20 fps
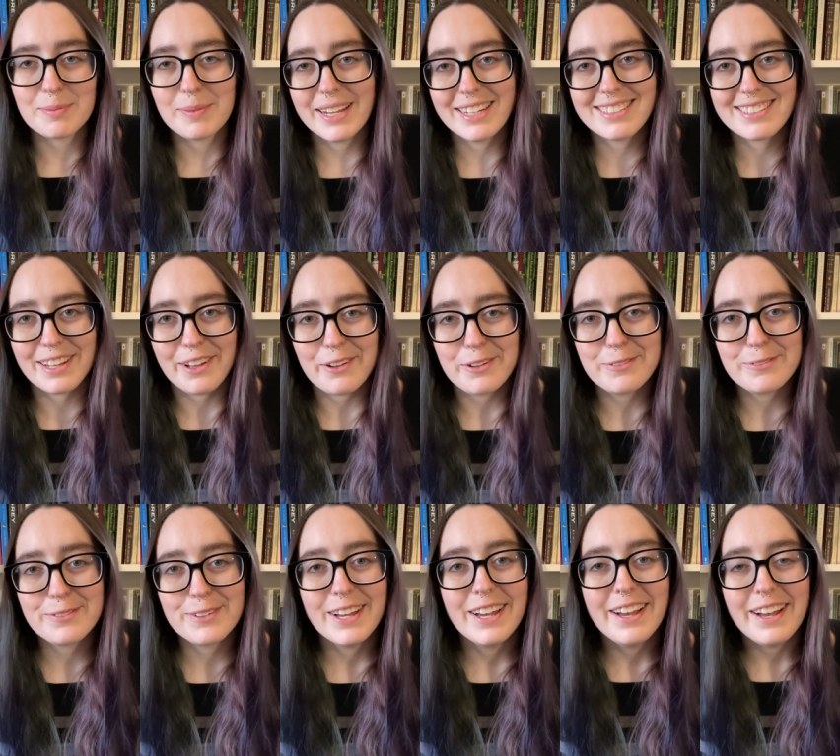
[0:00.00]

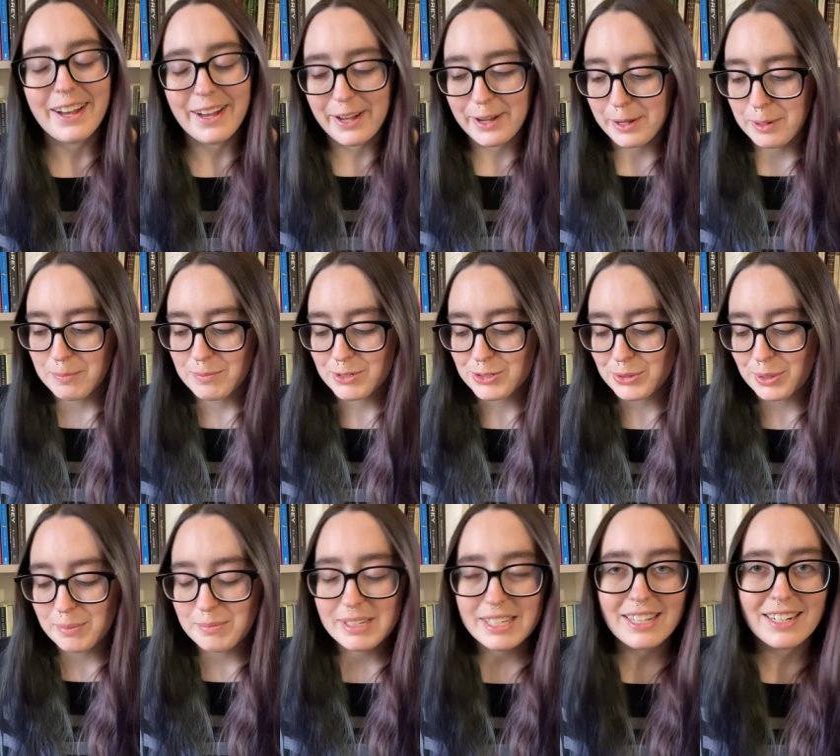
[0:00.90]
myself. Um, so
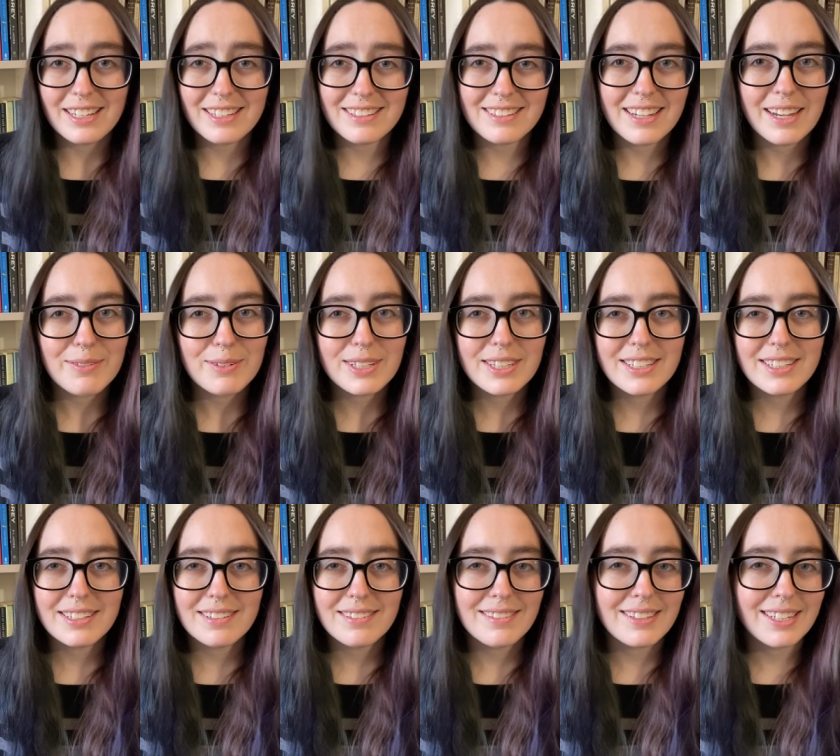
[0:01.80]
I'm gonna get into
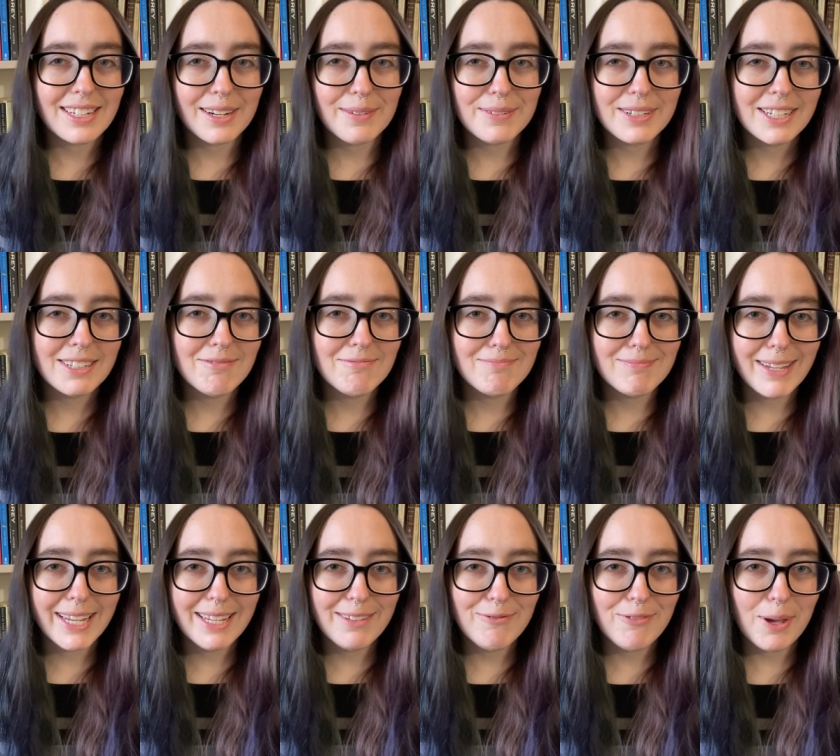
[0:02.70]
everything that I read
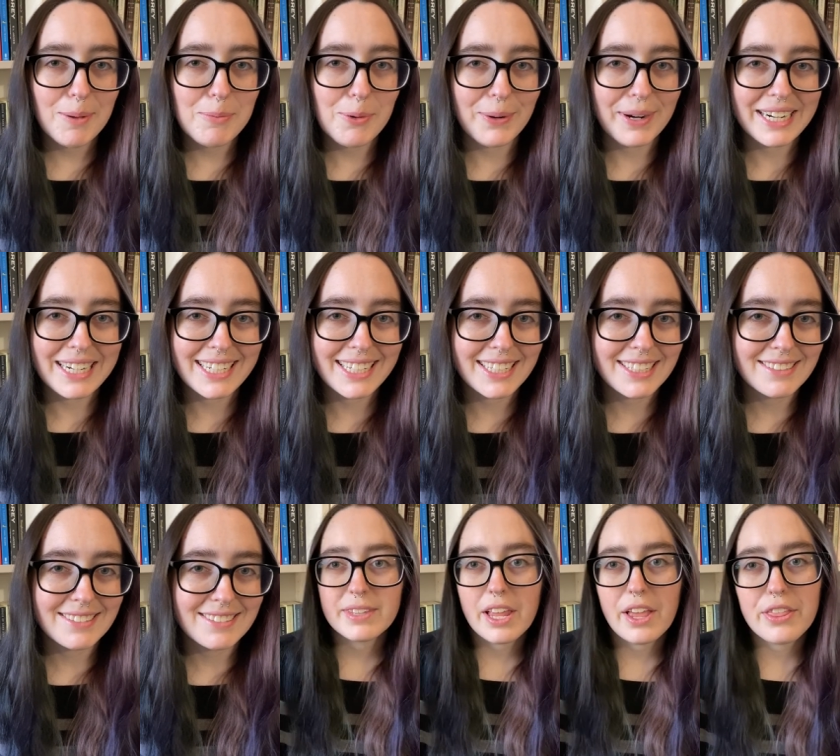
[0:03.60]
in February.
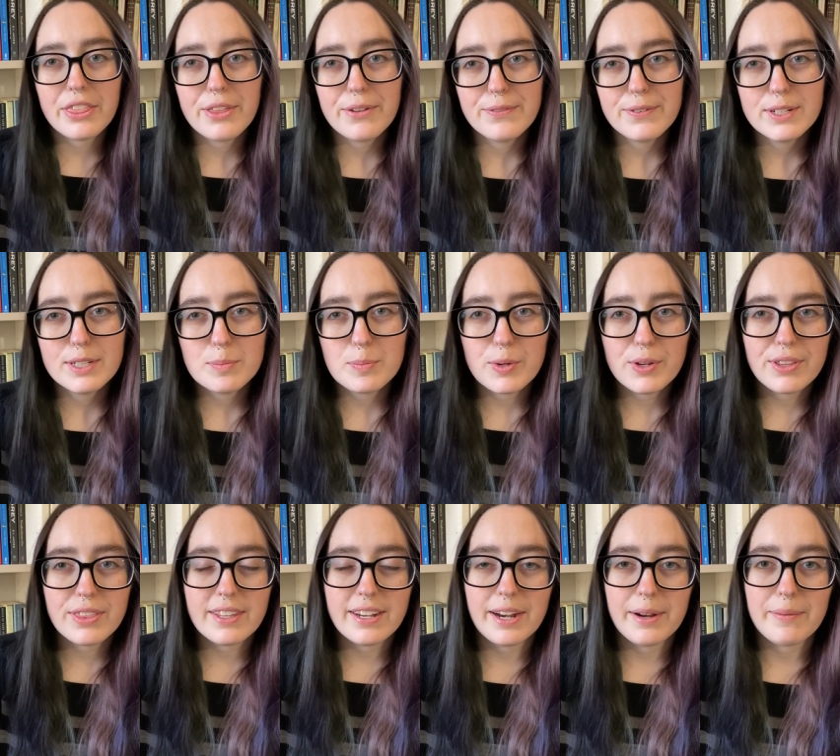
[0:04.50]
The first
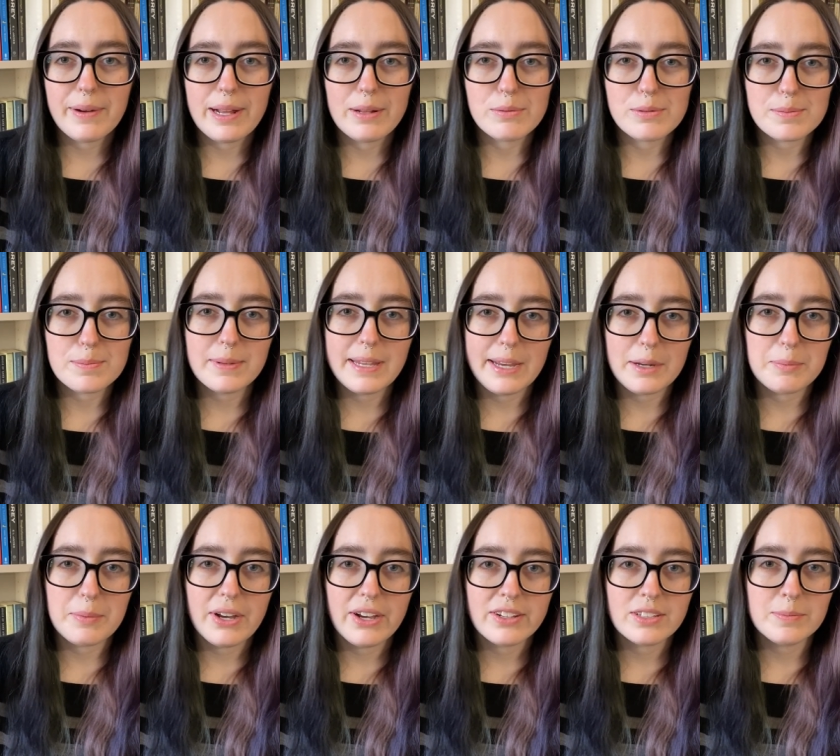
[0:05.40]
book that I read was
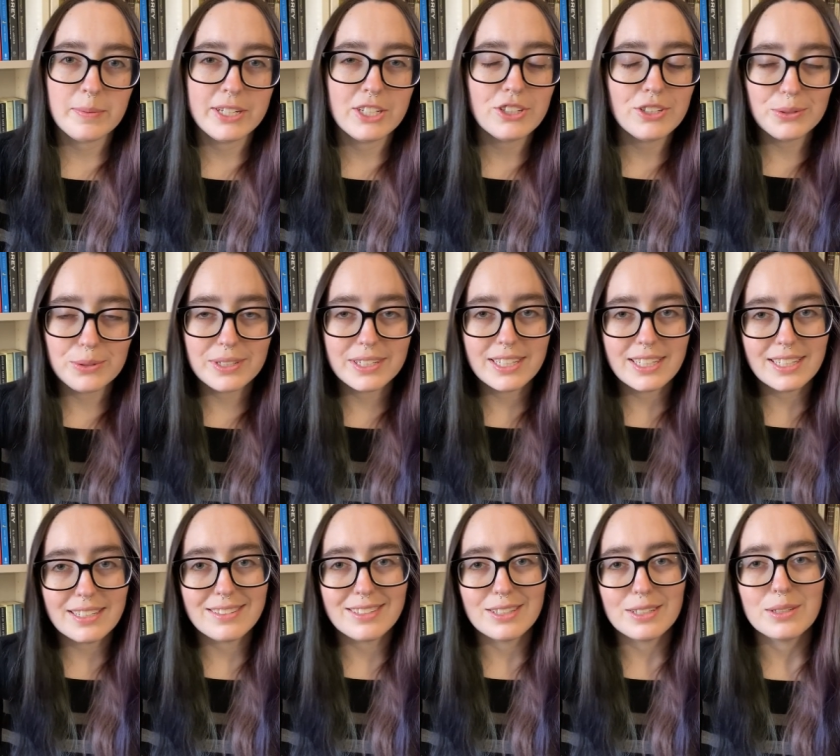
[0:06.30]
Black Box by Shiori
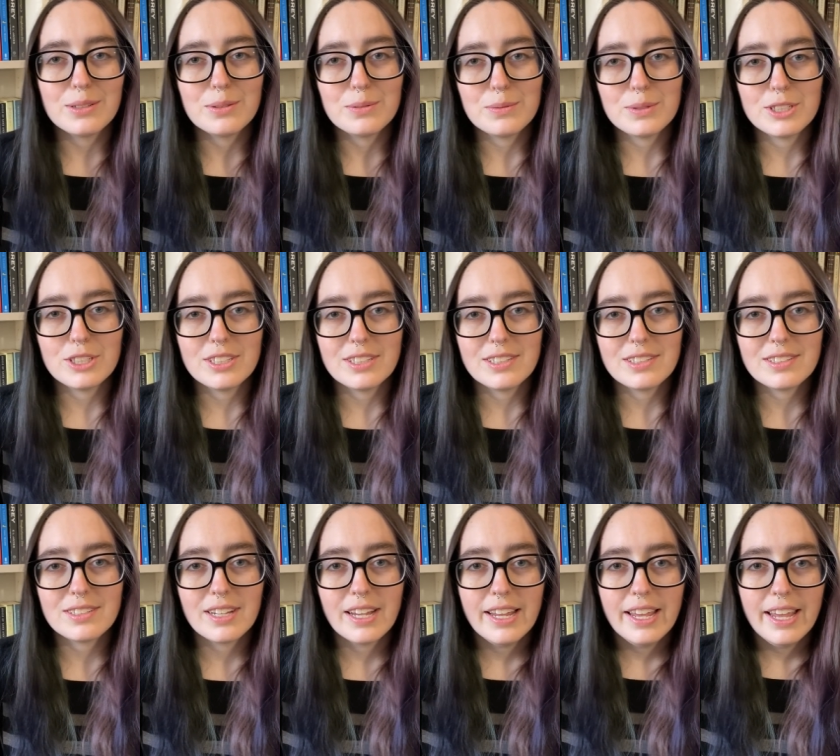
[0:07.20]
Ito, which
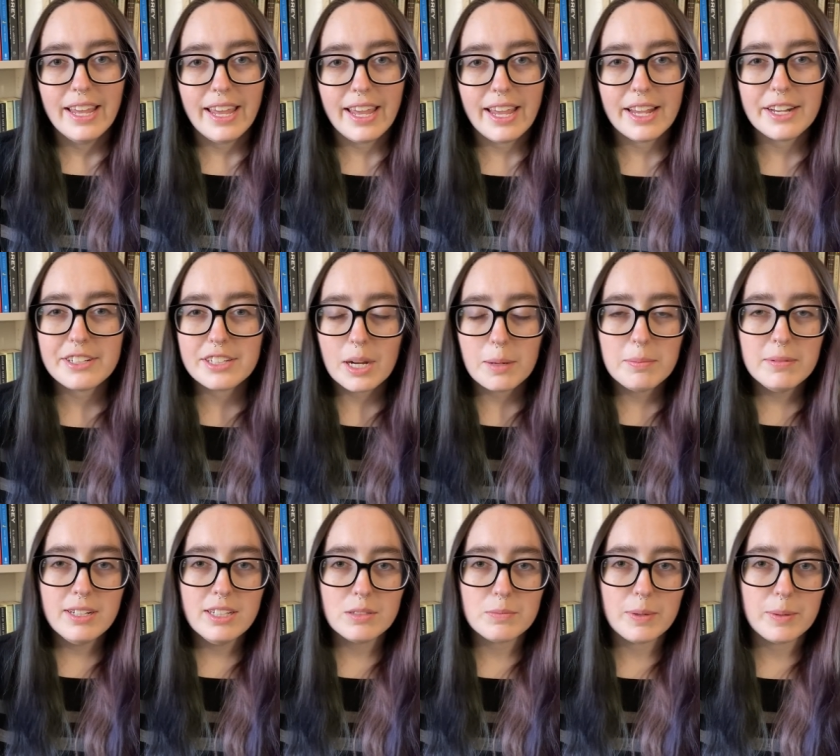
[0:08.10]
is a Japanese